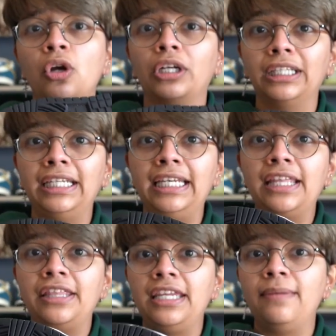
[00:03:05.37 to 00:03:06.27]
clean
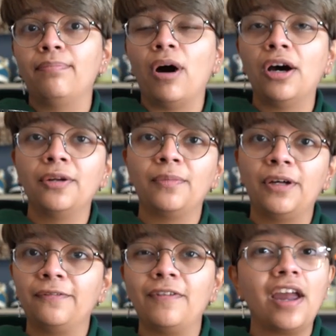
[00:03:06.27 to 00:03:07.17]
the bottom
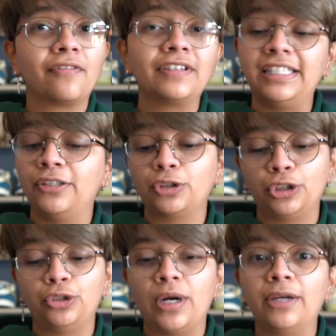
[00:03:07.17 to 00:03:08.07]
of every single
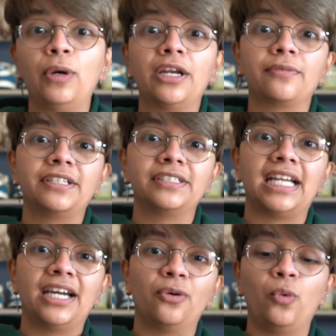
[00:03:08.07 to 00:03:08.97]
shoe I wear because
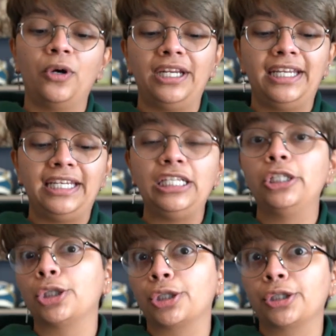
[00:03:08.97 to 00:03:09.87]
I don't want any
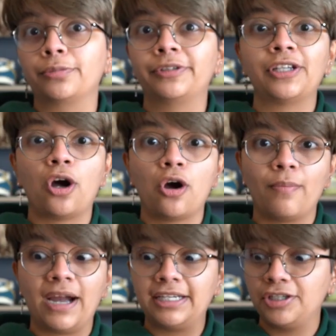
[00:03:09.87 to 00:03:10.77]
germs on
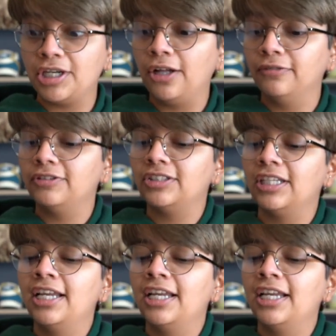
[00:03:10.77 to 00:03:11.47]
my shelves,